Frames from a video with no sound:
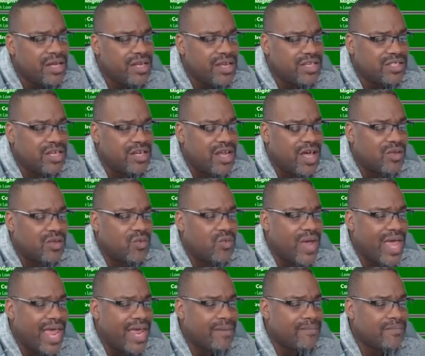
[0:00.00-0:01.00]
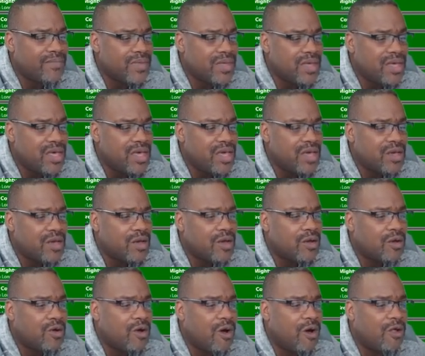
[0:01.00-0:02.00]
There's another way
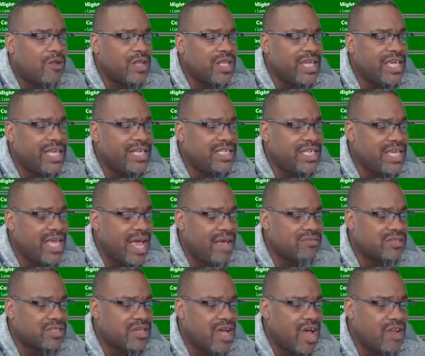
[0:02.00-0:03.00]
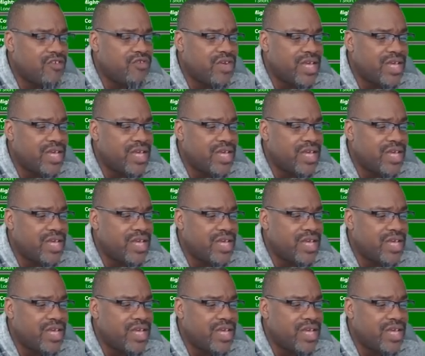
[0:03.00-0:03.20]
called E T Fs, contra